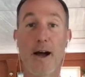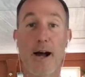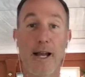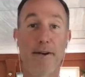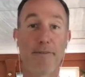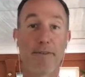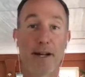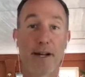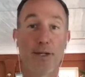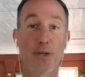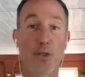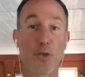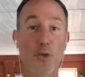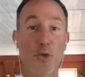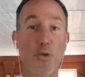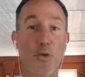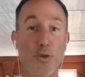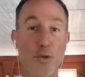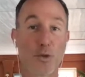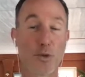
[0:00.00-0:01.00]
I invite
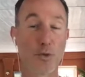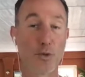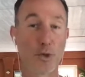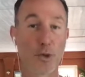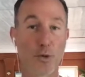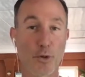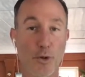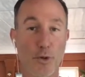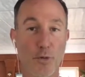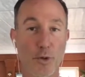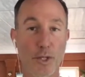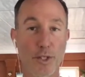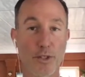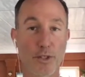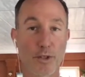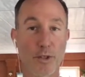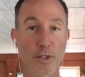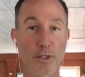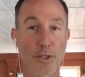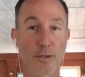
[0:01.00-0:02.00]
you to do your own
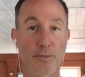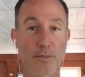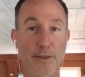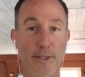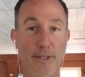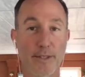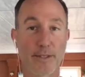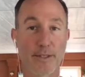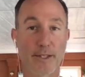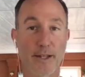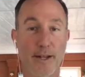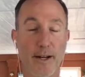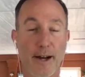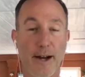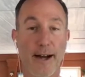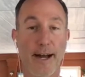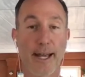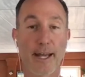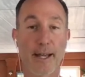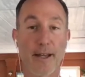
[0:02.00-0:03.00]
research, but
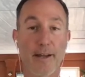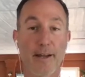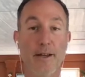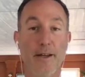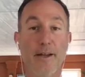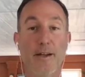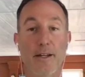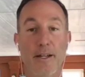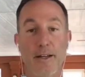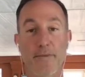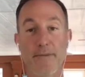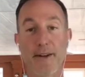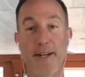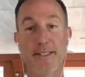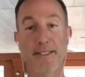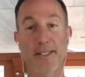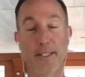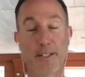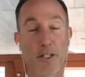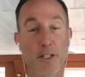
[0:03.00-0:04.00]
I
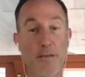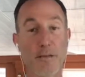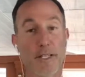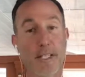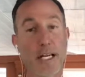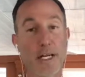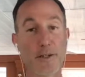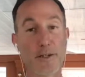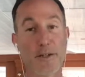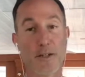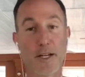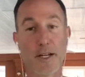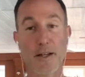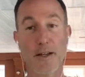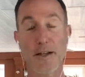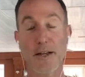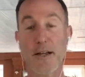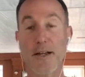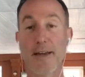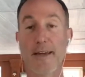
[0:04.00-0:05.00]
invested a little bit
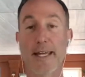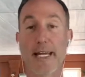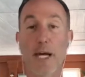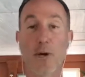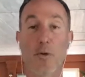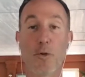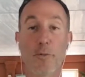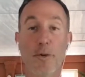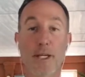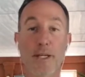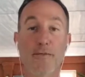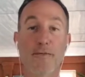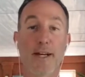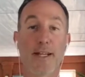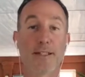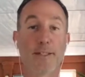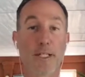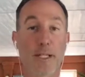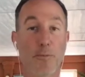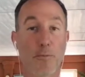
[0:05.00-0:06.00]
yesterday, and I will be
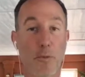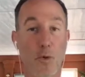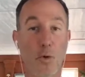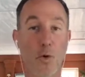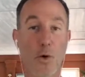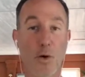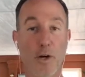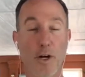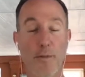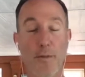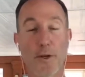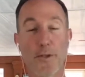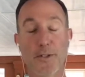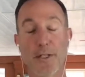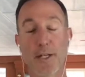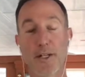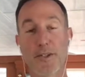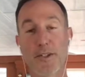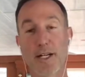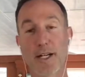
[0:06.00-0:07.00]
investing more. I'm
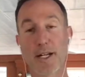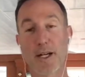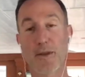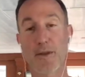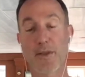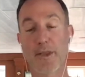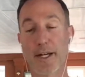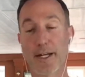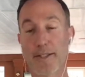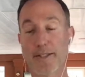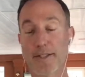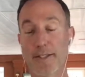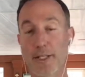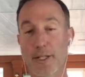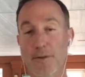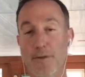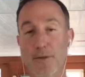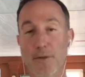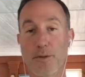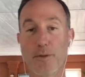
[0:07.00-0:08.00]
also going to check out that
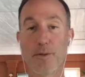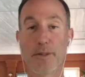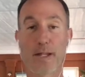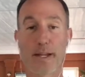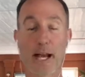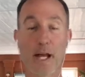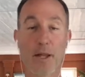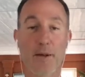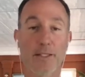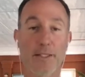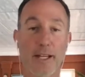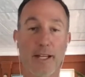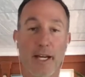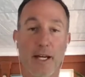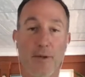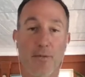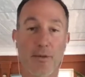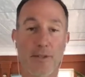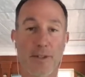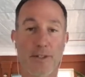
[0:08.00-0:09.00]
interview that Alex
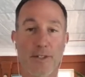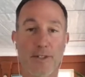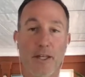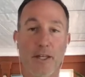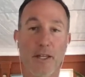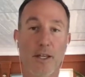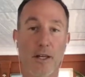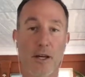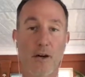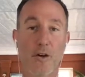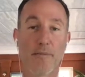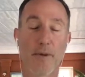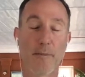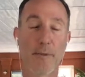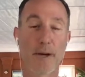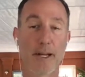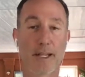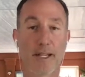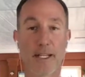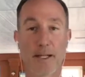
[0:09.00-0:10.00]
had with the CEO, and
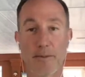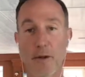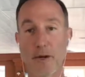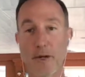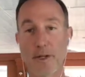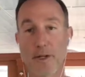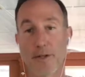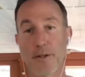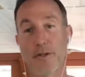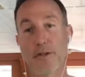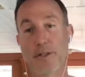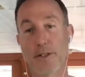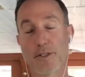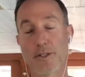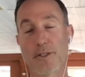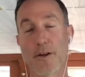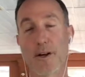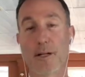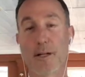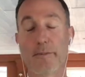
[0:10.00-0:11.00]
maybe I can get him on here to
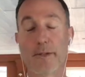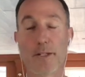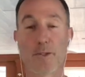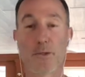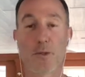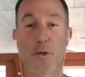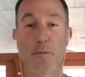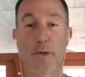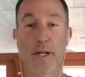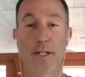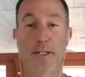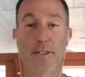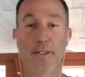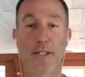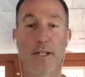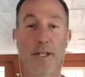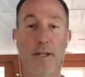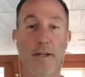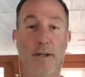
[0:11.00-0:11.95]
talk about StormX.